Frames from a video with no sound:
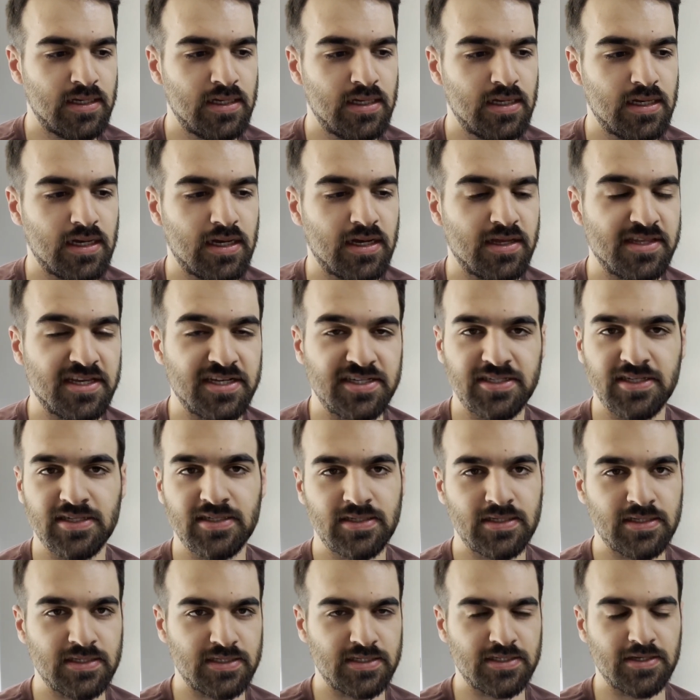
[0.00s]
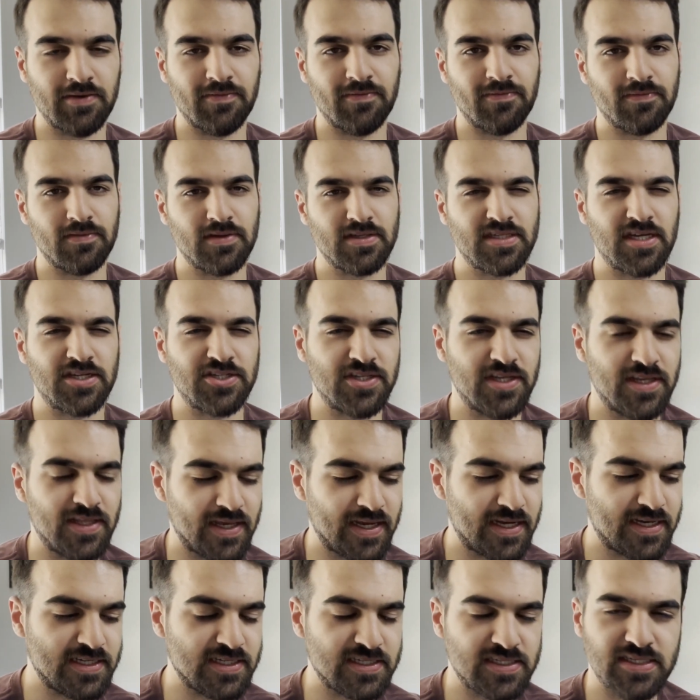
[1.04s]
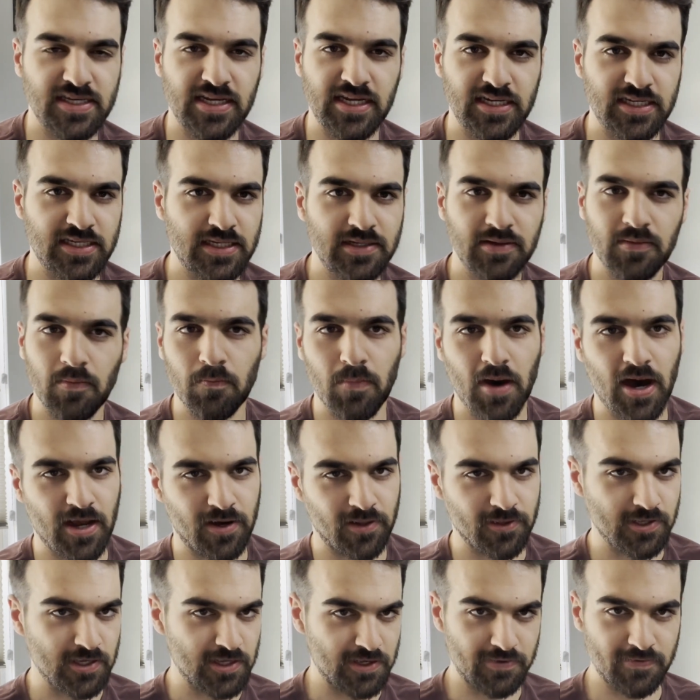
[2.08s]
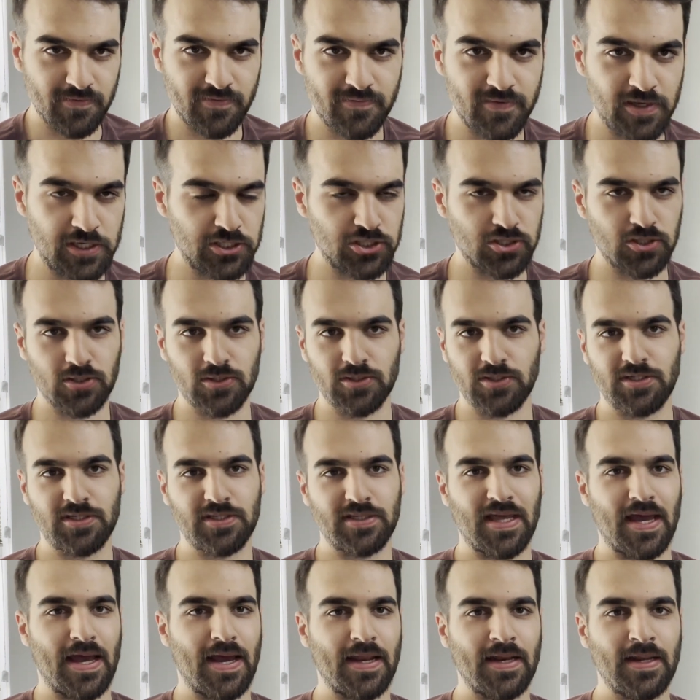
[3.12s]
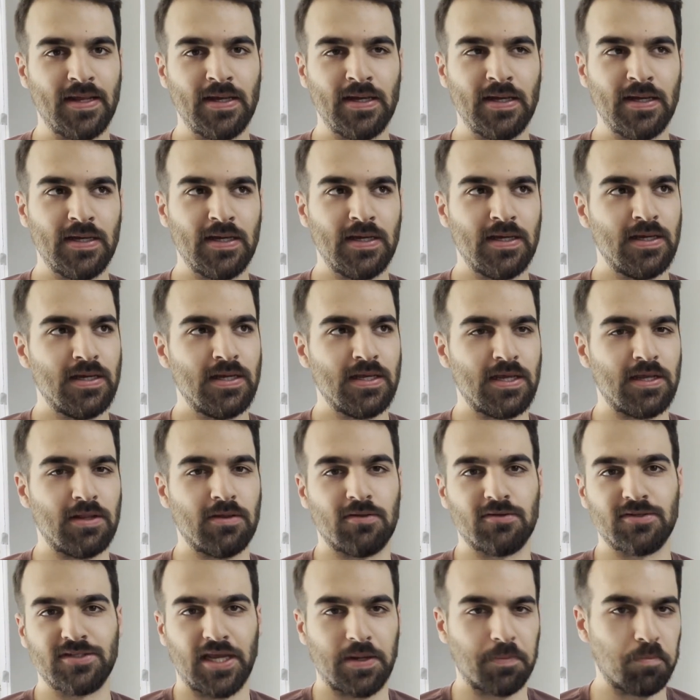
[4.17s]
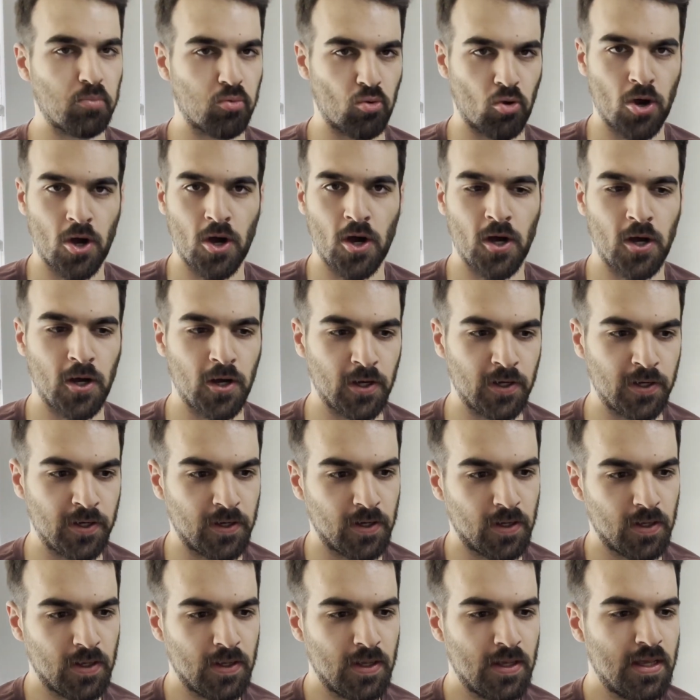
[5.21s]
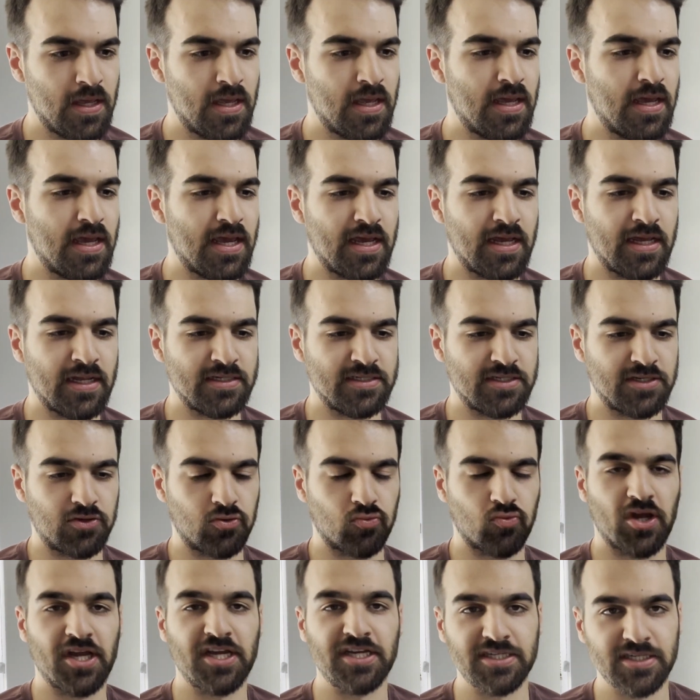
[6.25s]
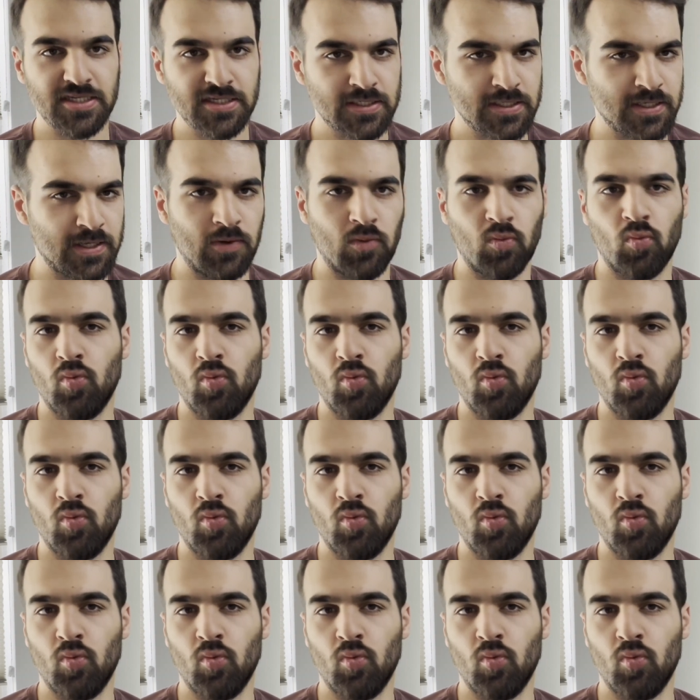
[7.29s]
the existence of essentially like distinct bodily features that, there's like brawn and grace and